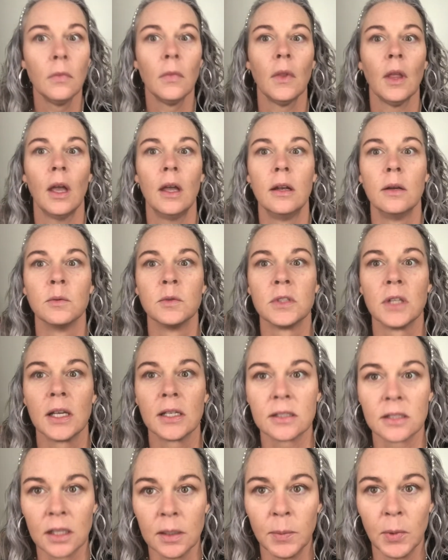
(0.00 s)
And it was like
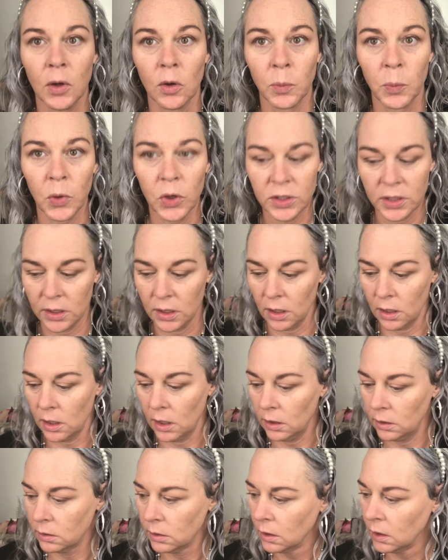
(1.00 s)
sleeping on a prison
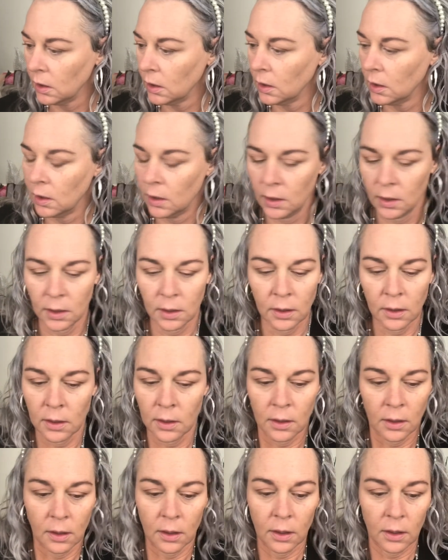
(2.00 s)
cot.
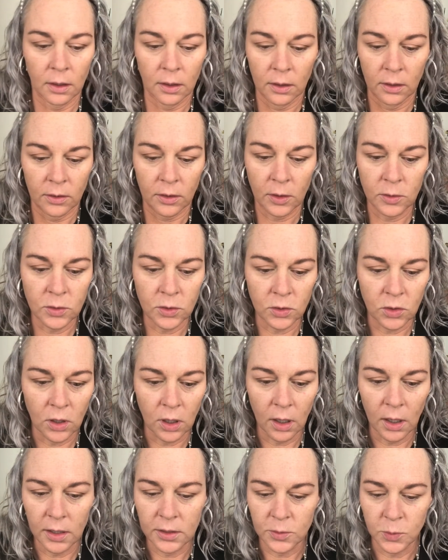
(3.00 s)
Those little
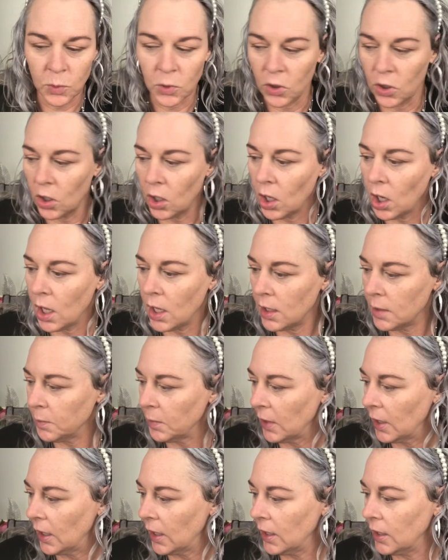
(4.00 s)
cots were not
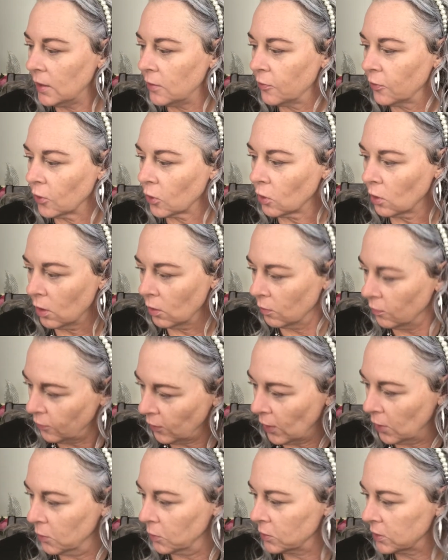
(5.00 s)
made for grown
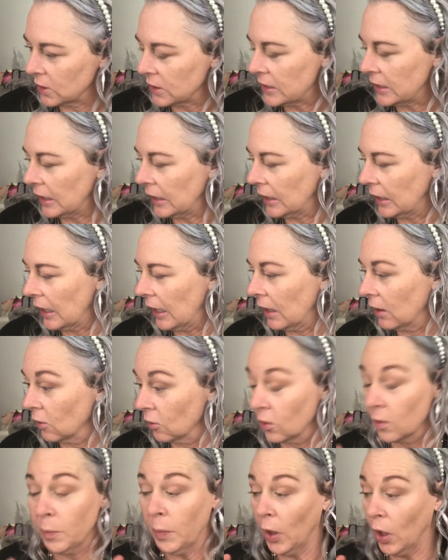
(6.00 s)
folks, I tell you that. Or
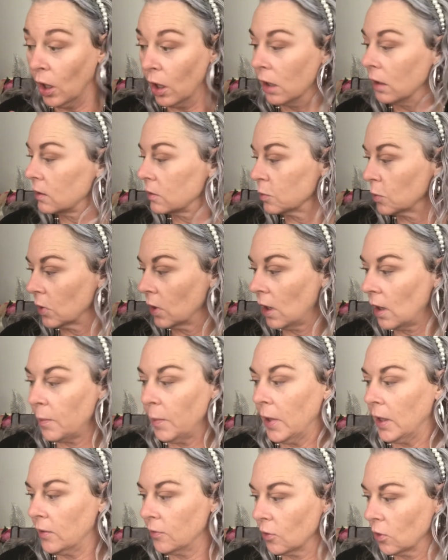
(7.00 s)
the bunks were not
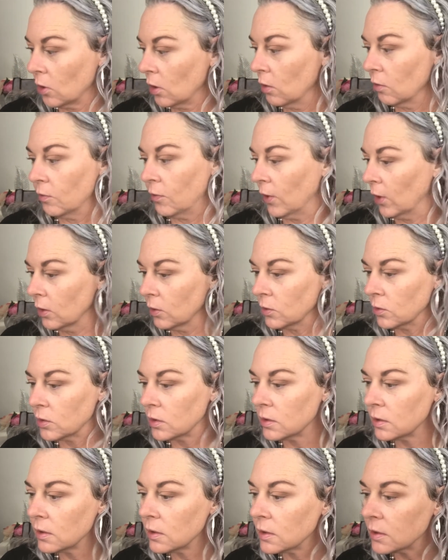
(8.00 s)
made for grown
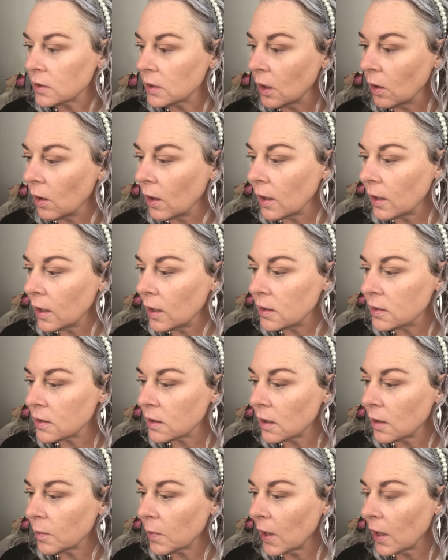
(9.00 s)
folks. So I need
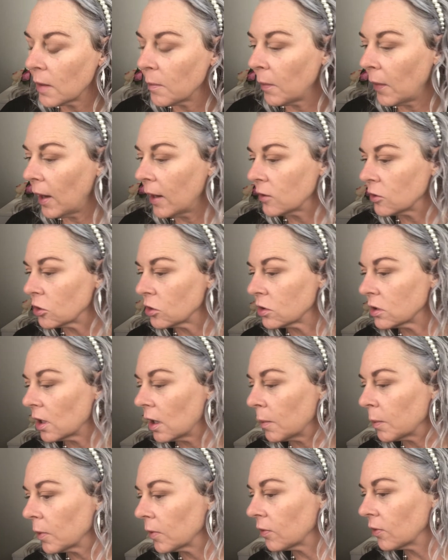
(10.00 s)
some kind of mattress
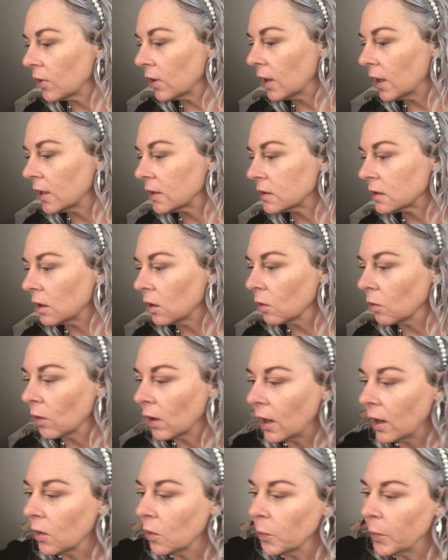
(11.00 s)
topper for the next go
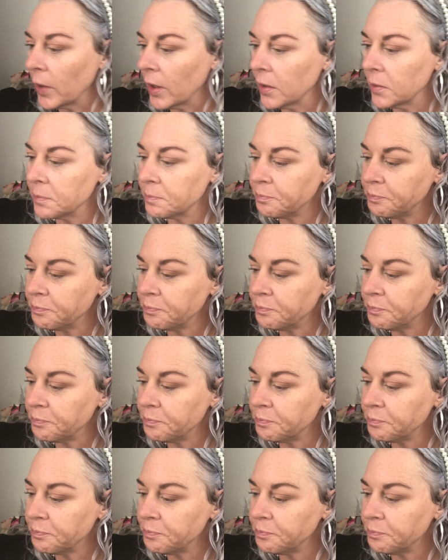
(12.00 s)
round. But